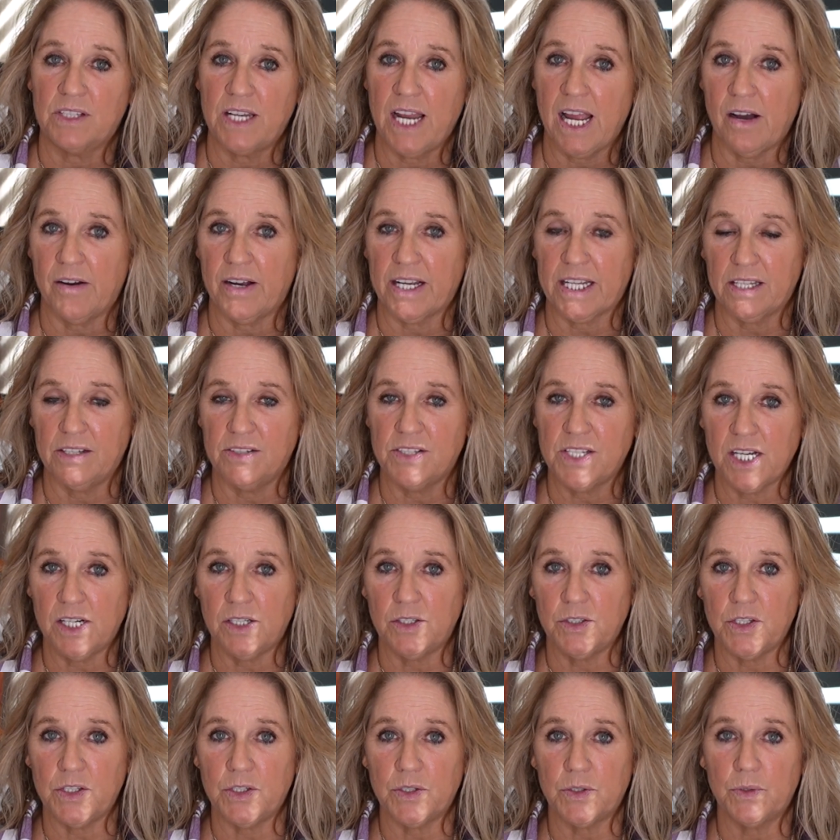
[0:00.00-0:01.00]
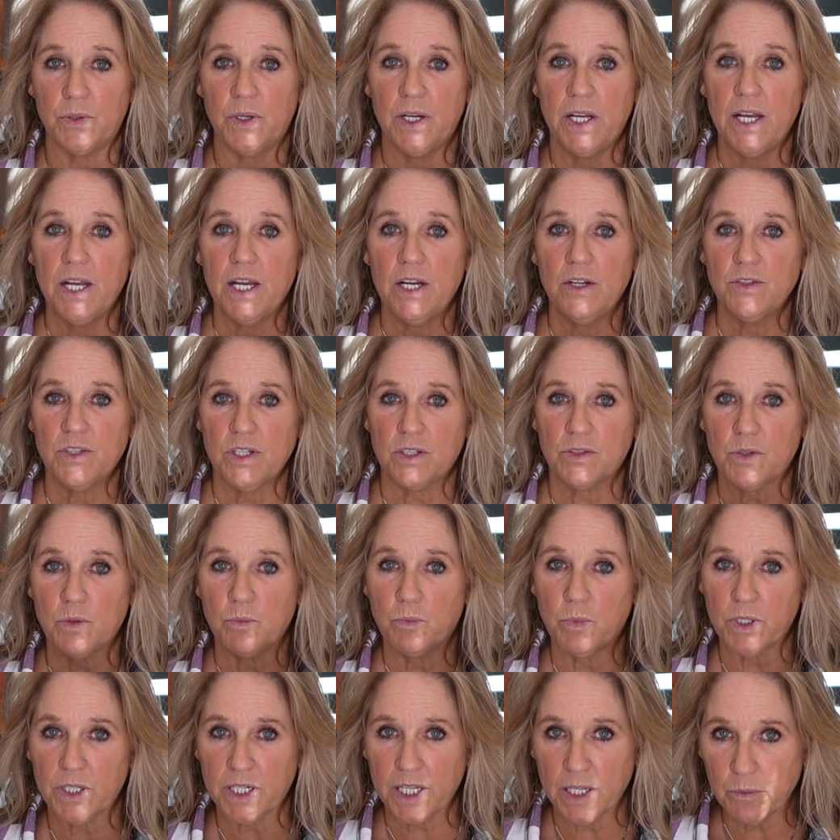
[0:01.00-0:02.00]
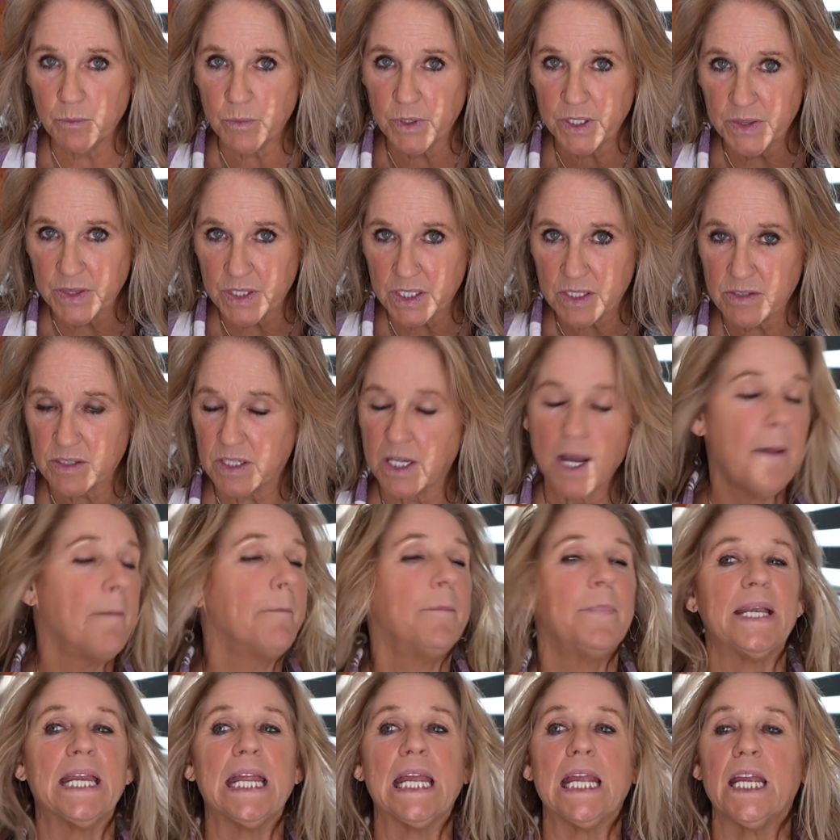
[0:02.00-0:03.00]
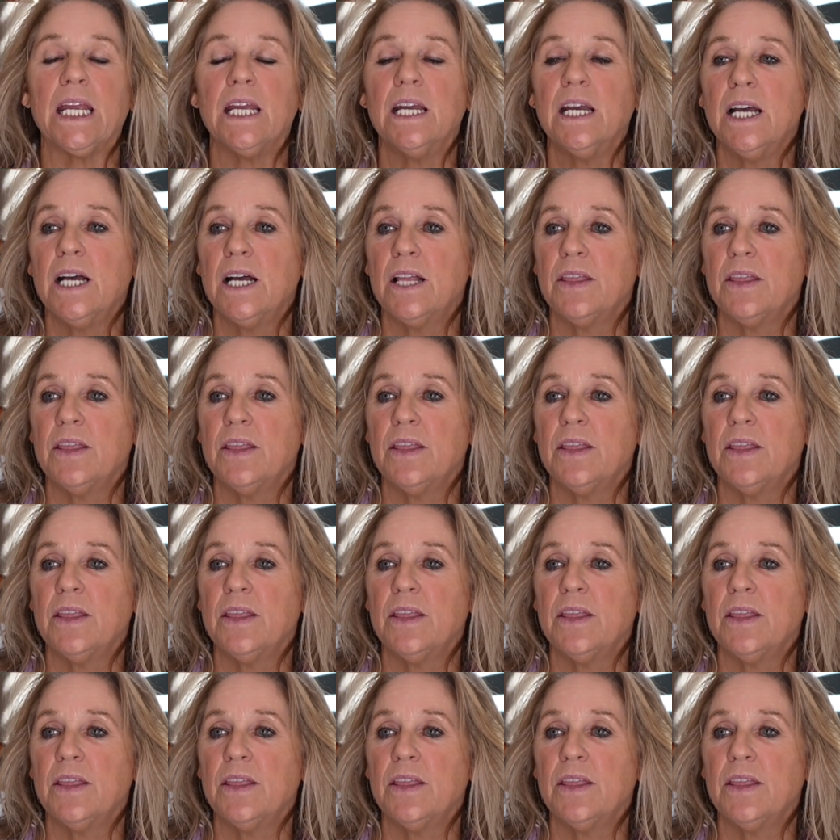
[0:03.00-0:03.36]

Now, I can tell you, just from working with this company,